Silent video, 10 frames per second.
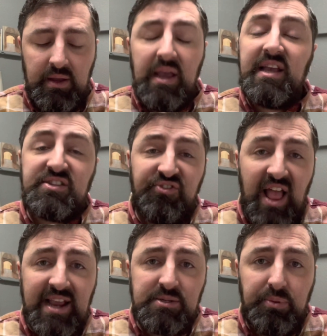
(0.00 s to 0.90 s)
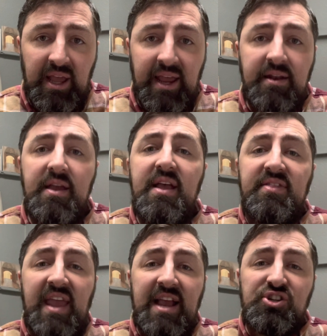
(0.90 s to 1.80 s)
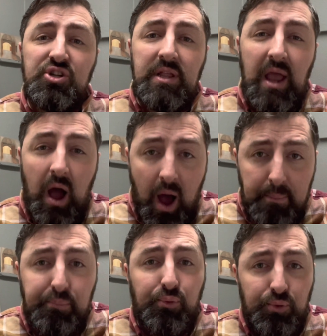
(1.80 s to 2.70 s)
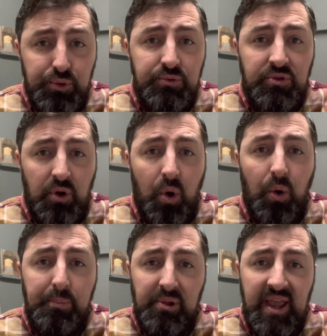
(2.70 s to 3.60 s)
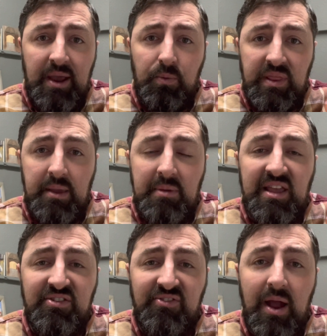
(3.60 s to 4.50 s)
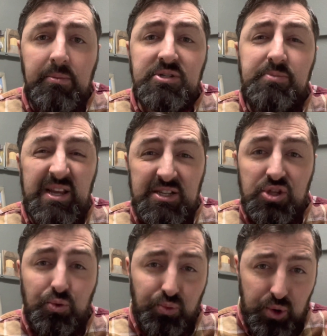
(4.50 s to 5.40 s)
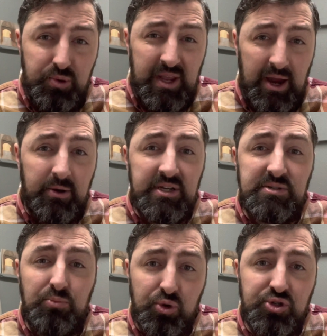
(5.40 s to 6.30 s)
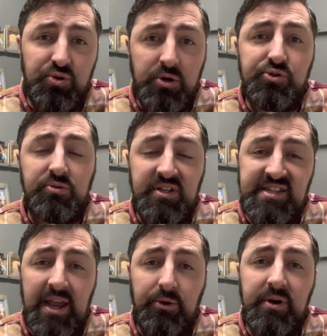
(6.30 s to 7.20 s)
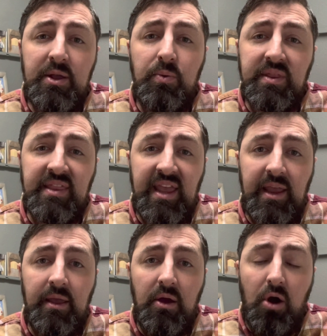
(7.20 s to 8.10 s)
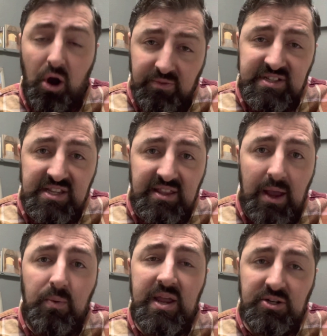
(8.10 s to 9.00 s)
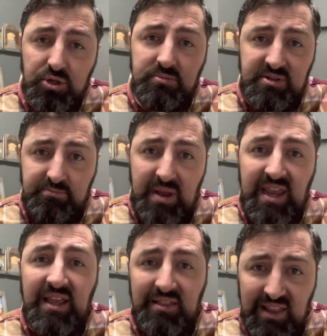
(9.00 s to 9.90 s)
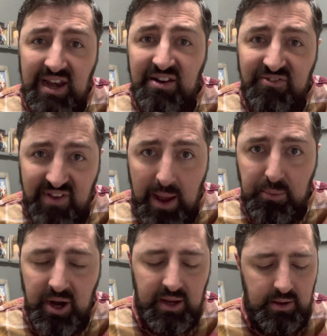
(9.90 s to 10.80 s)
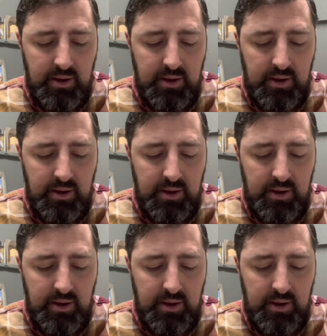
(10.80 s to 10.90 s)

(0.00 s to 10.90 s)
It's flax plant. They actually uproot the whole plant when they make the fibers, because the root carries more structural integrity when they harvest it that way in terms of making linen fabric.